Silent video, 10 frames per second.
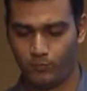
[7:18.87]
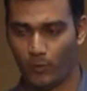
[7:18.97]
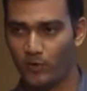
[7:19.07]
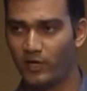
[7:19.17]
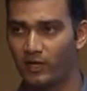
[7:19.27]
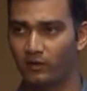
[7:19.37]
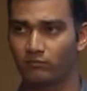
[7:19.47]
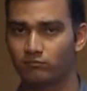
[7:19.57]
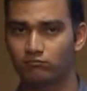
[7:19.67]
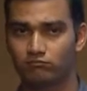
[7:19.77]

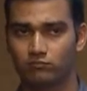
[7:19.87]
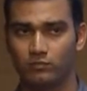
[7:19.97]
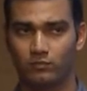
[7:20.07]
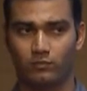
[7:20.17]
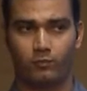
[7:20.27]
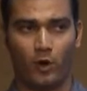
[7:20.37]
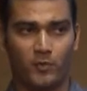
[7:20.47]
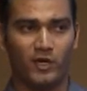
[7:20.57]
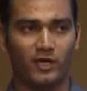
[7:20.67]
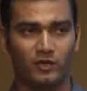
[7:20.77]
populating
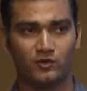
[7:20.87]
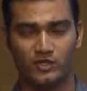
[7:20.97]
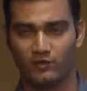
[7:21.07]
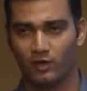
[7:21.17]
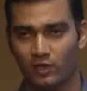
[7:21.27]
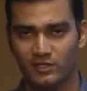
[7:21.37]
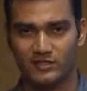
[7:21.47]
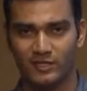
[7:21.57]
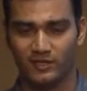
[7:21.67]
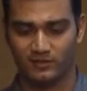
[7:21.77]
user with all this
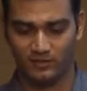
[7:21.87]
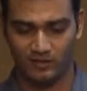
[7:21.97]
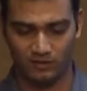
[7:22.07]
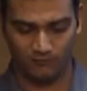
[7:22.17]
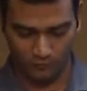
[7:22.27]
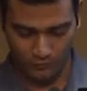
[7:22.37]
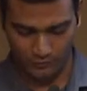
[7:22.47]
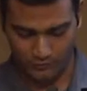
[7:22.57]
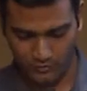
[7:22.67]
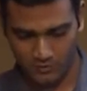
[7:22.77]
data is of no
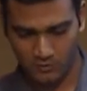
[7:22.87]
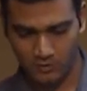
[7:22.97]
use.